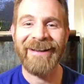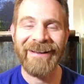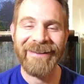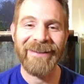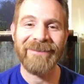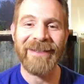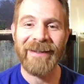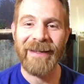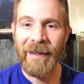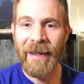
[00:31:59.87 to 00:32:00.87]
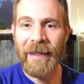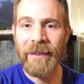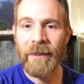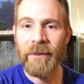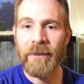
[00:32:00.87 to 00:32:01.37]
I love it and
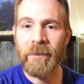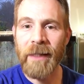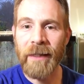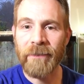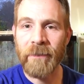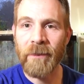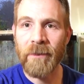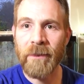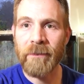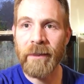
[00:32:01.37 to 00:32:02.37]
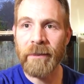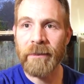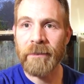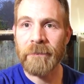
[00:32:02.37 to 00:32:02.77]
Caligon the Black from The Lord of the Rings.